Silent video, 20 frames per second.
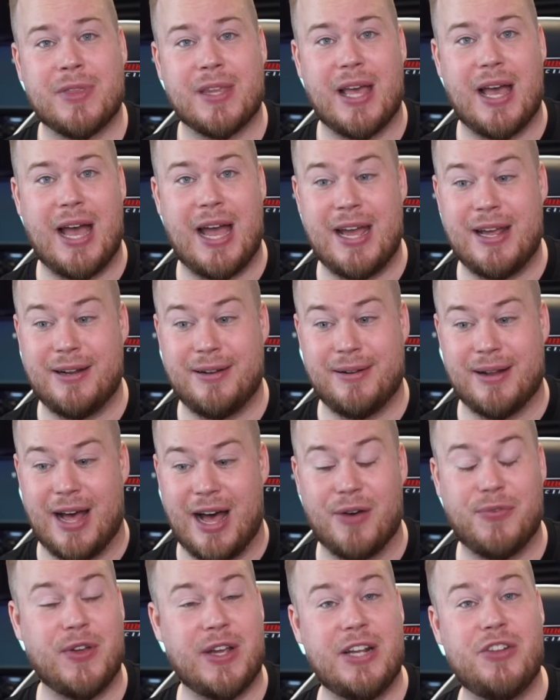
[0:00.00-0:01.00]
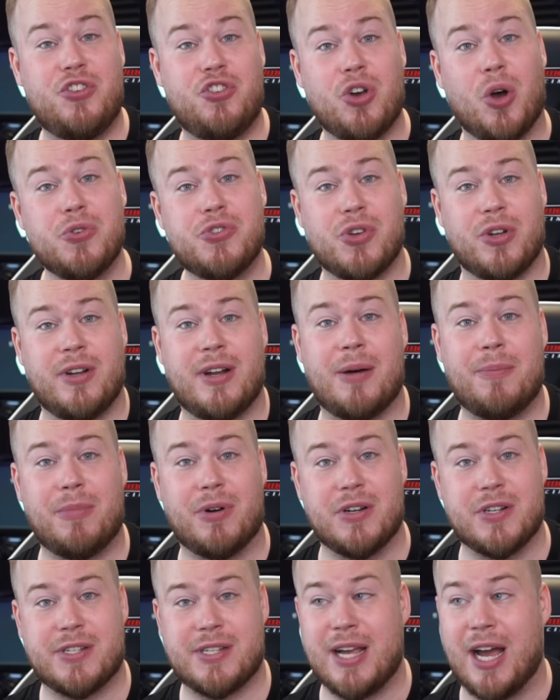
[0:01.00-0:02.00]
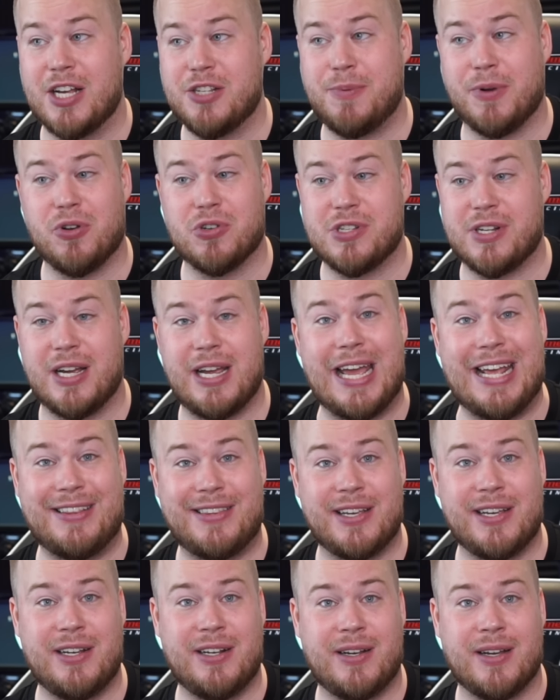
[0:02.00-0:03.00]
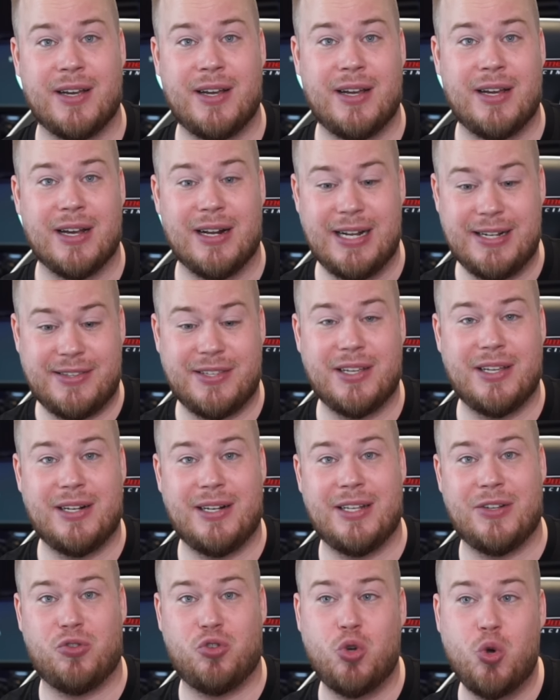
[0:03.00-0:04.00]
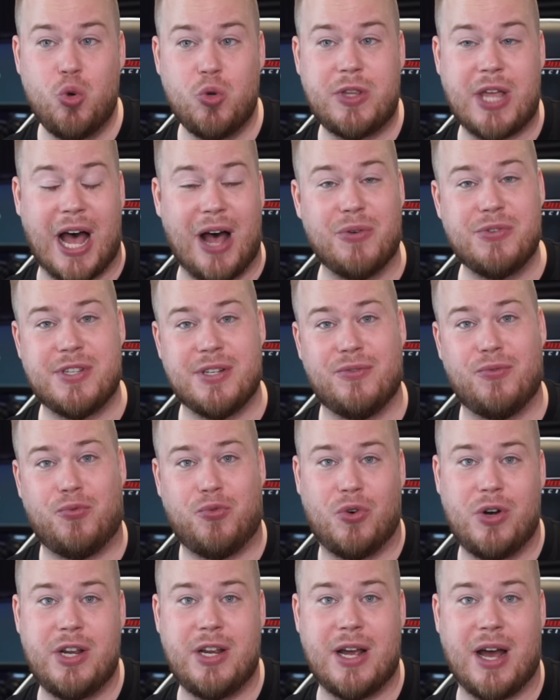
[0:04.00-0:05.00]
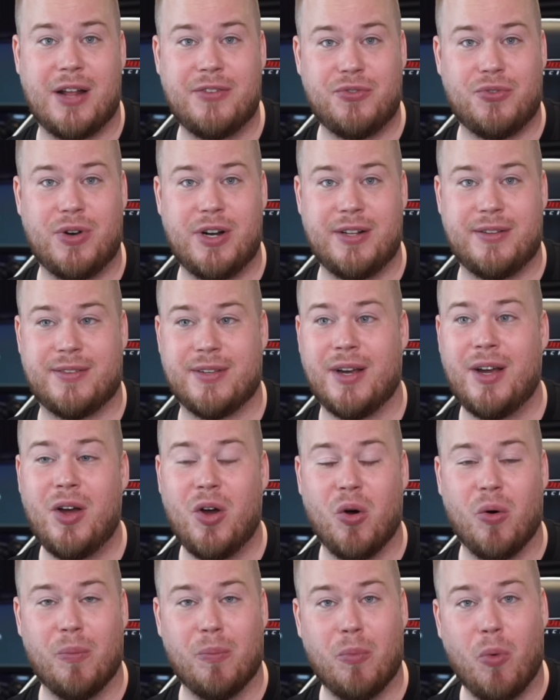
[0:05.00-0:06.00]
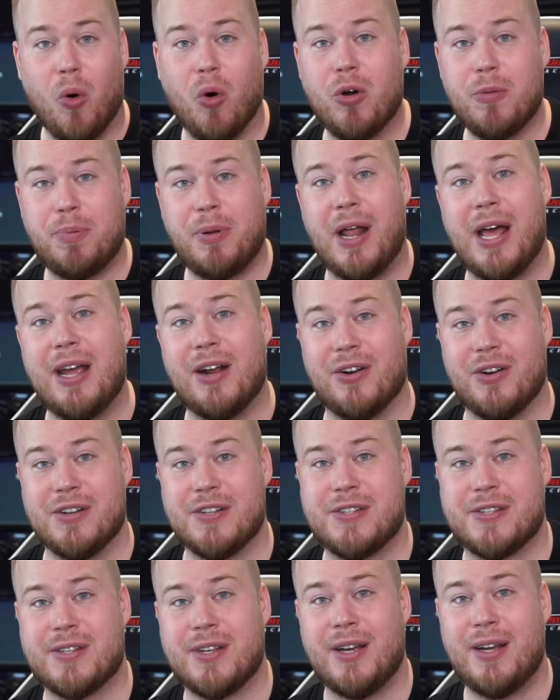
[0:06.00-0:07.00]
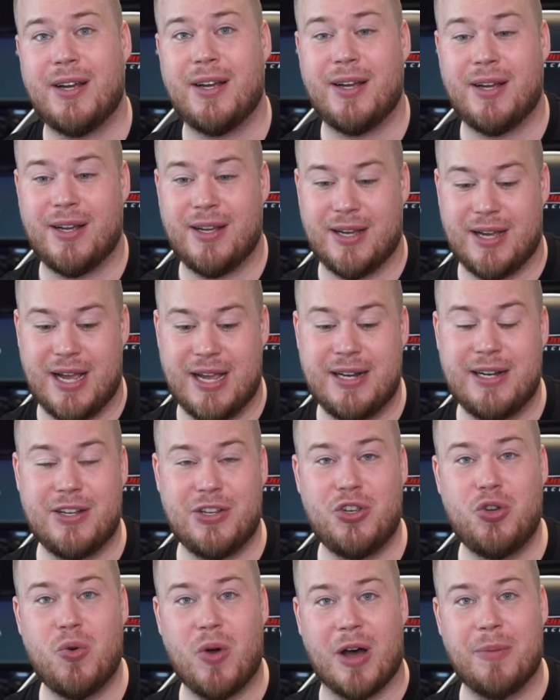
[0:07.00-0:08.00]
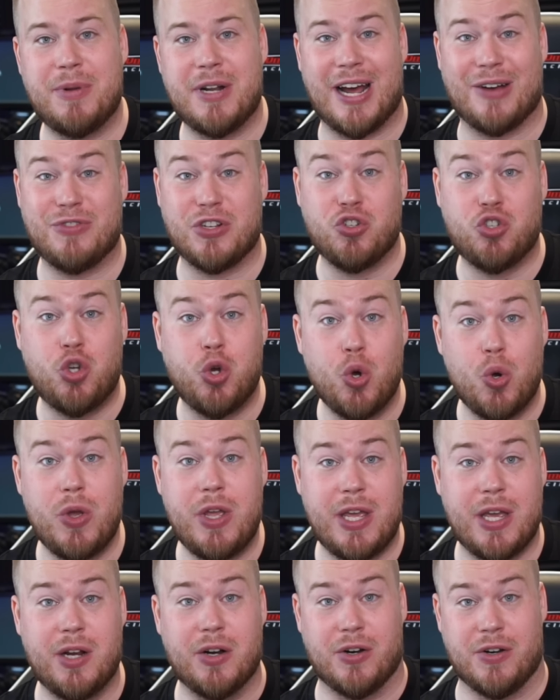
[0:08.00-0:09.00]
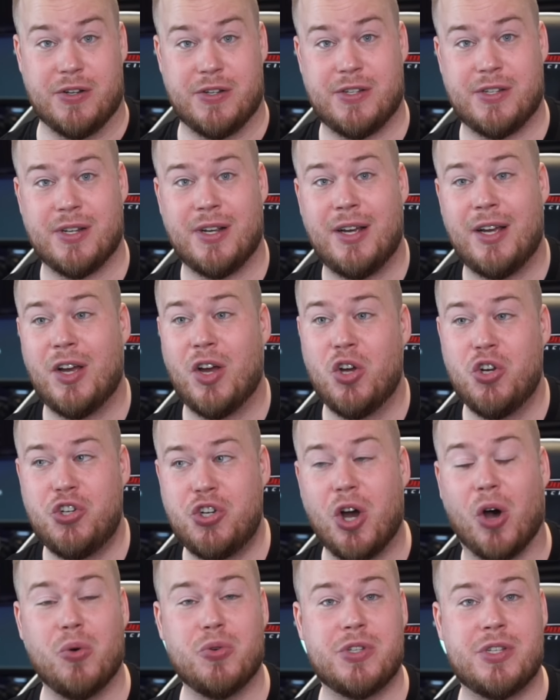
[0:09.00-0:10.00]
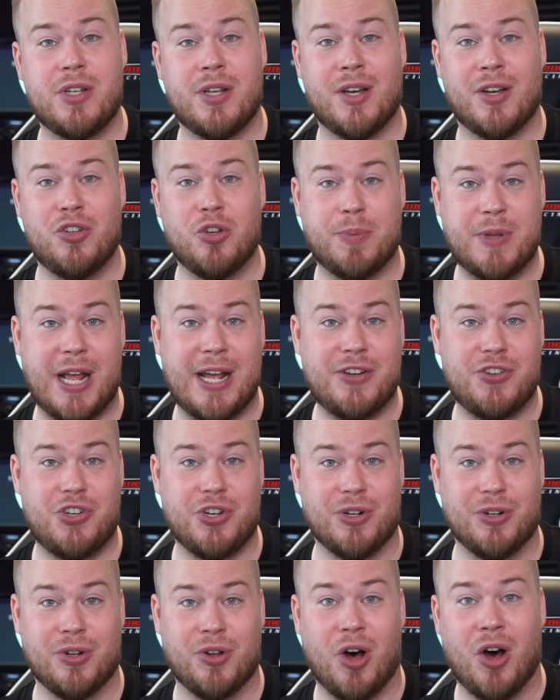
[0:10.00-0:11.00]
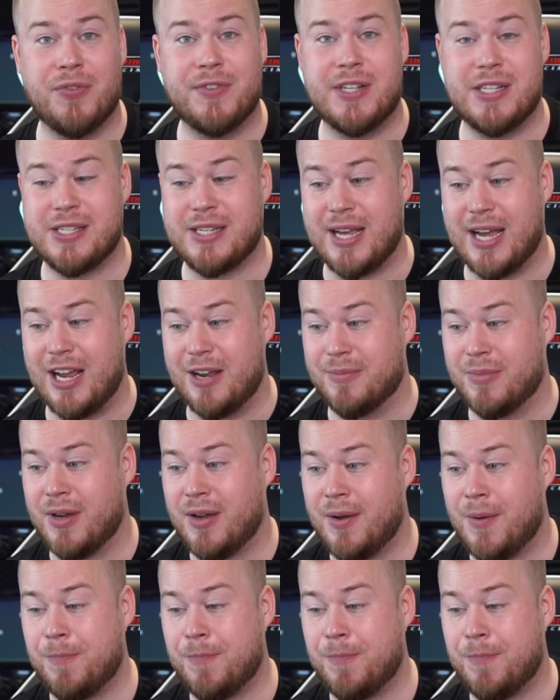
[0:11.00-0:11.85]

And I think it shows on the numbers, guys, because like hitting literally 2,300 more players in a new update after 2 years shows the potential of this game.